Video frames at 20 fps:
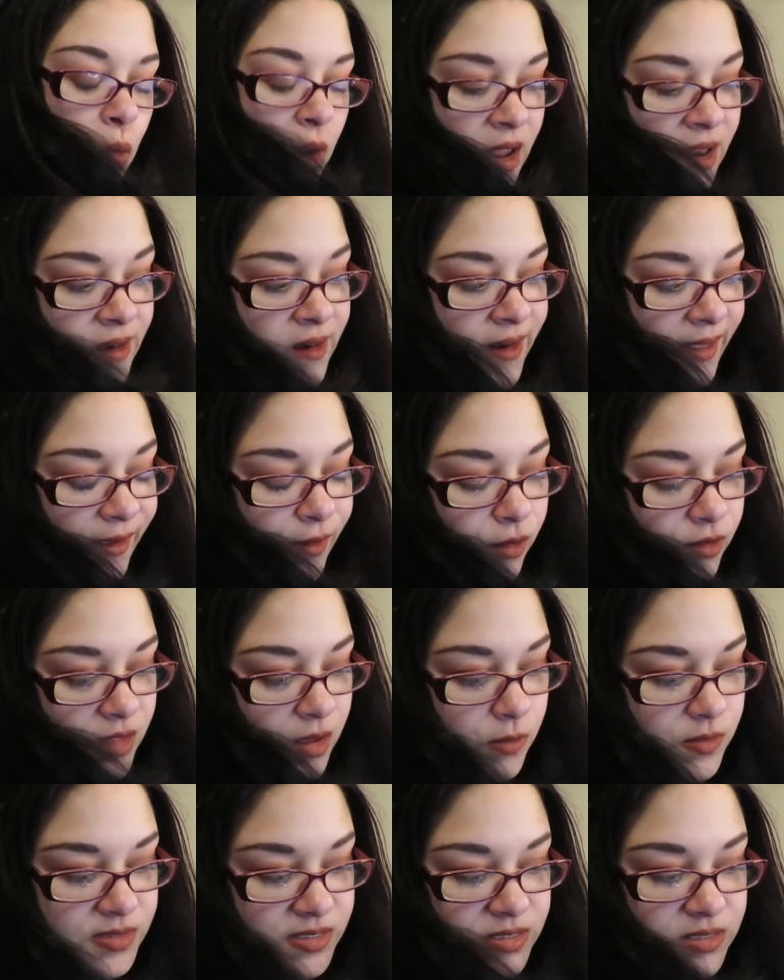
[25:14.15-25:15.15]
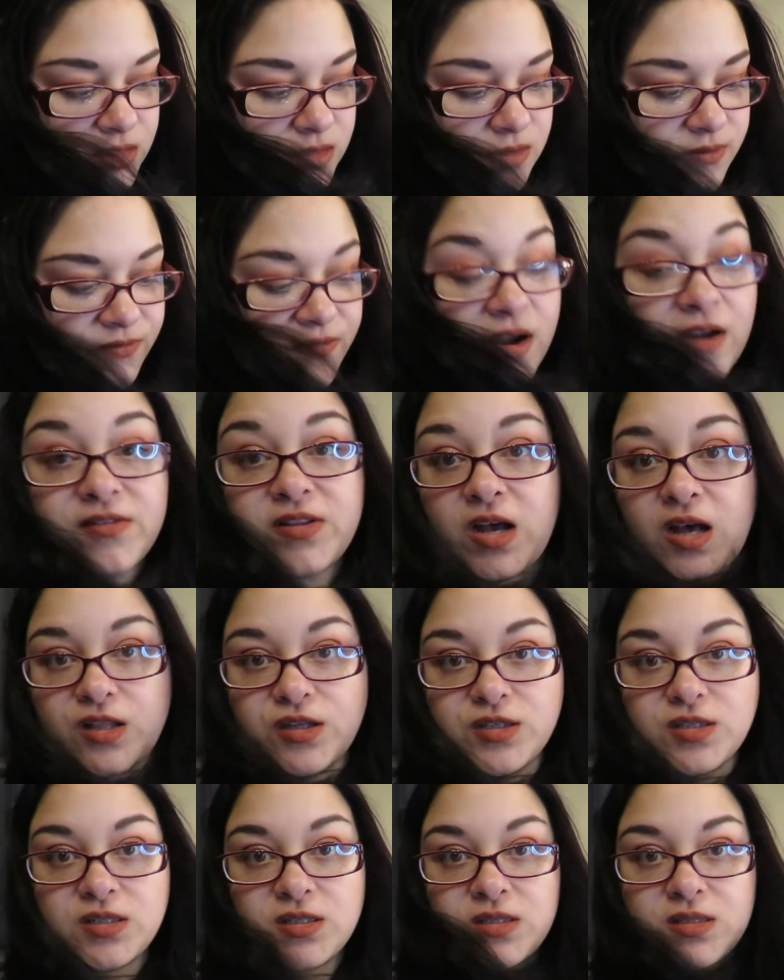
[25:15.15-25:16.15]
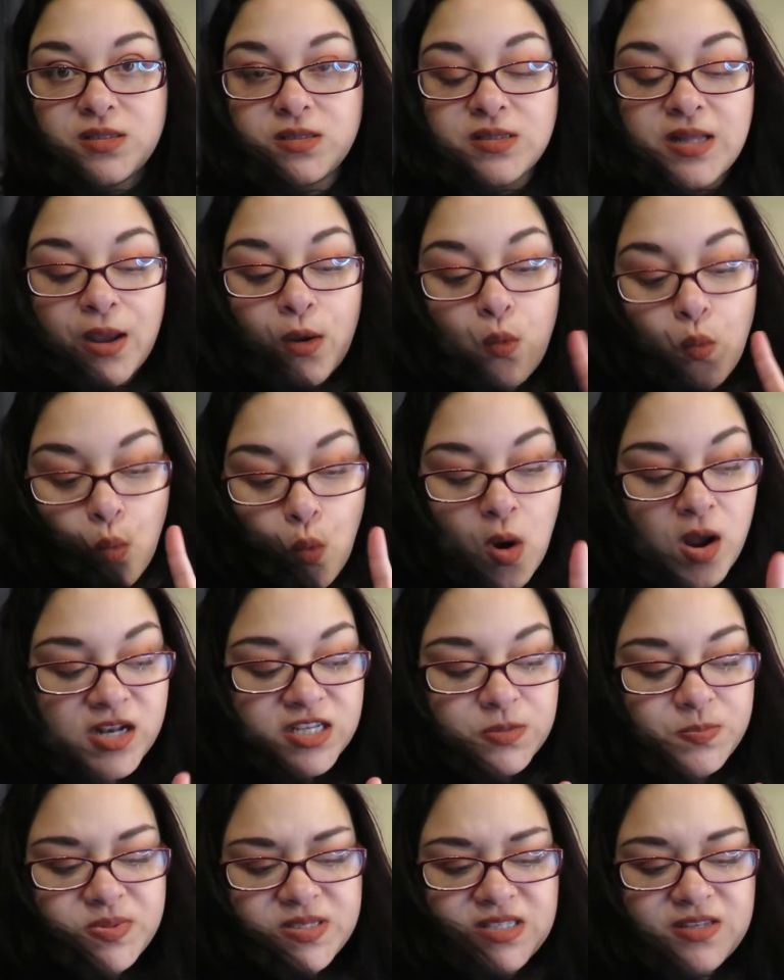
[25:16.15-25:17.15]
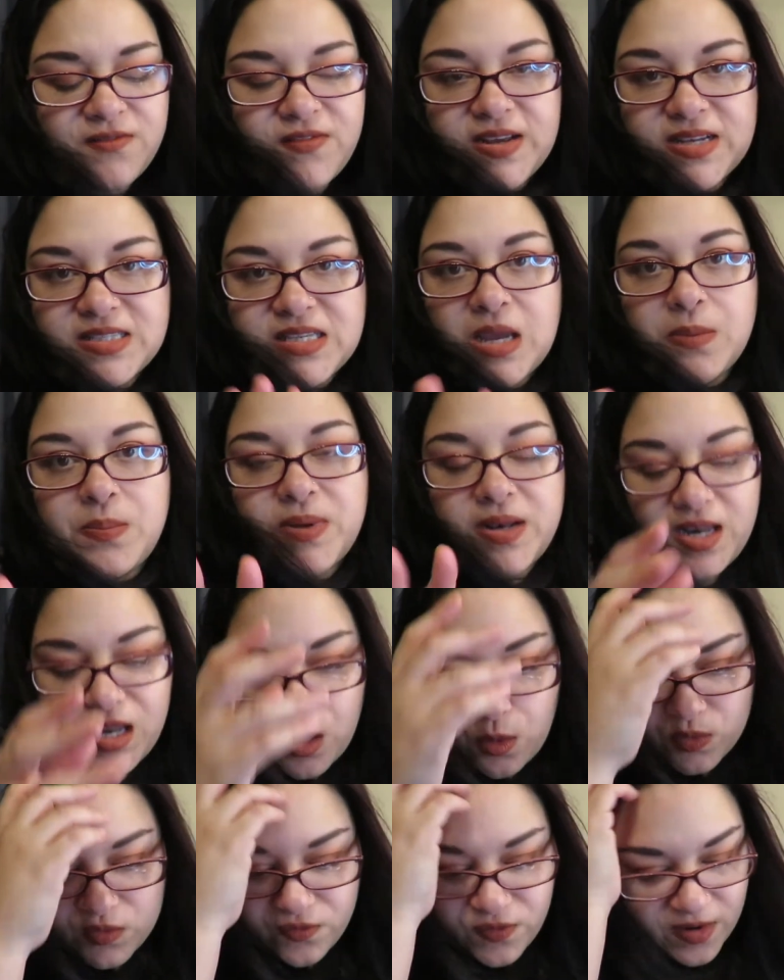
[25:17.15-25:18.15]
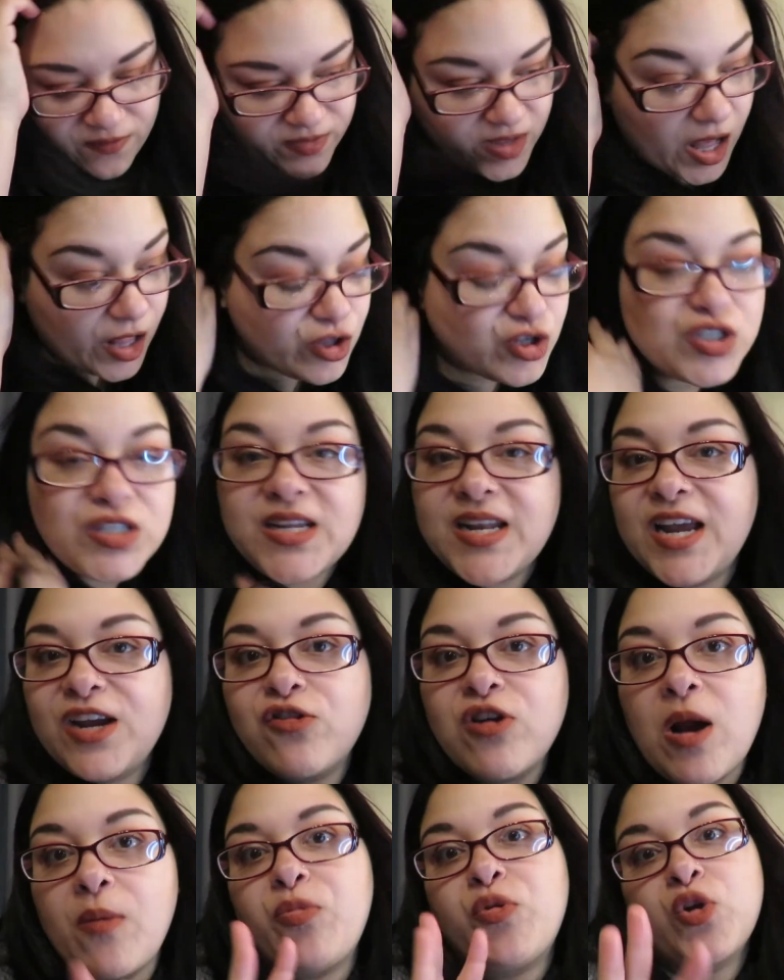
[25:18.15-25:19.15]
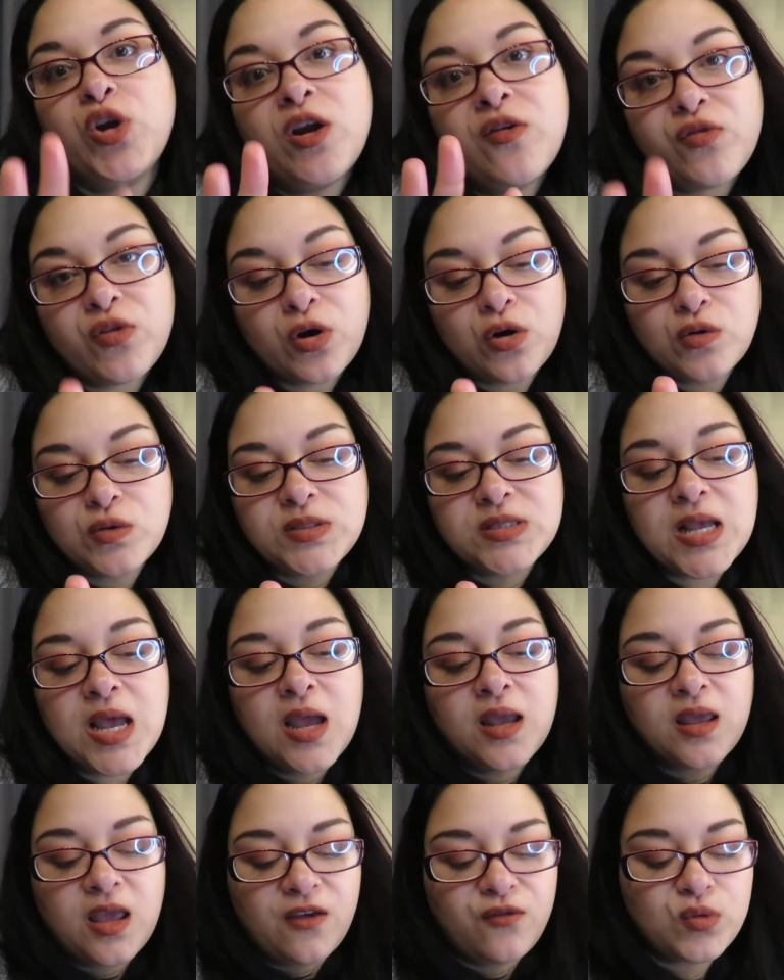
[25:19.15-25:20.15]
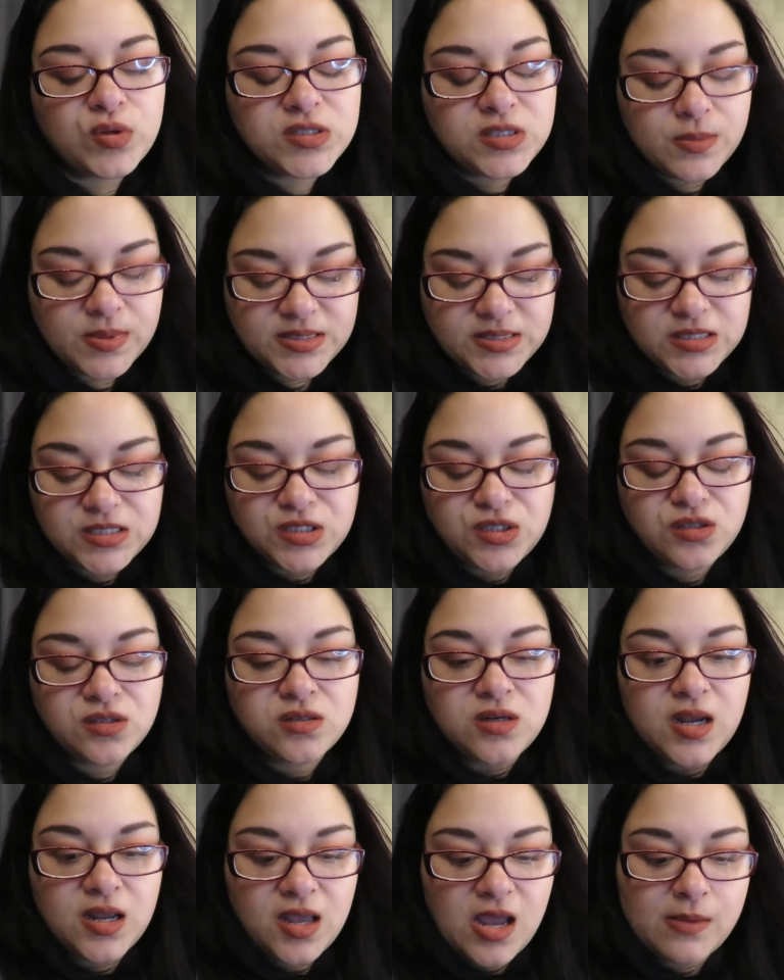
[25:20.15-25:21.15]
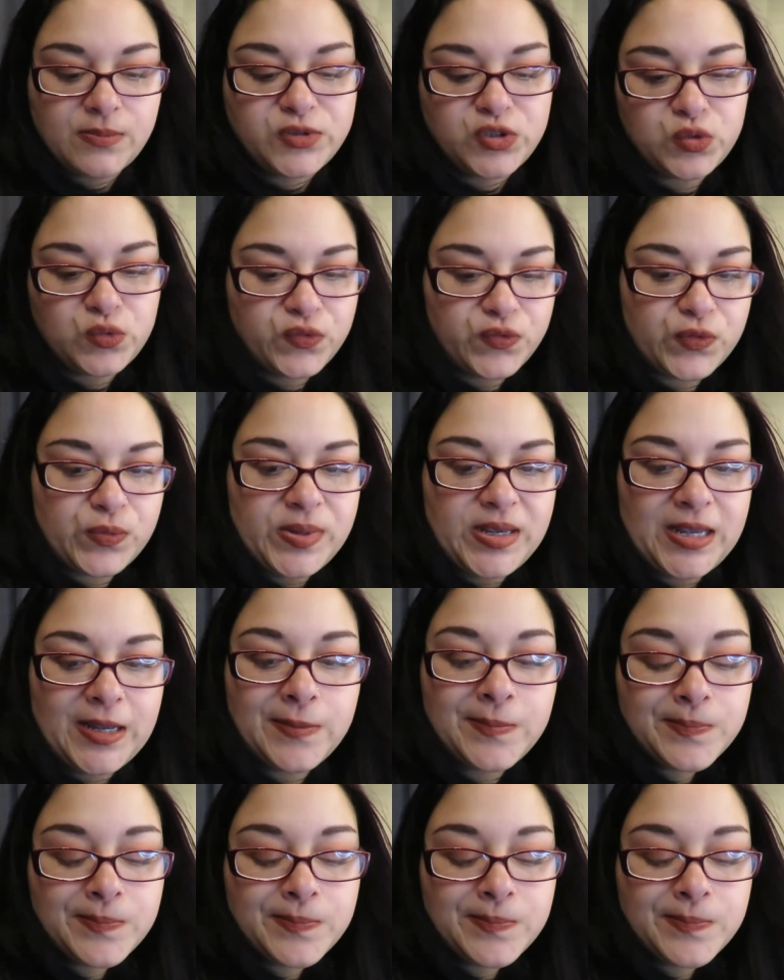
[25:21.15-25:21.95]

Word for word: one nail that was $5. Like one specific type of nail was $5 and I grabbed three of those, gave one to my sister and kept two for me.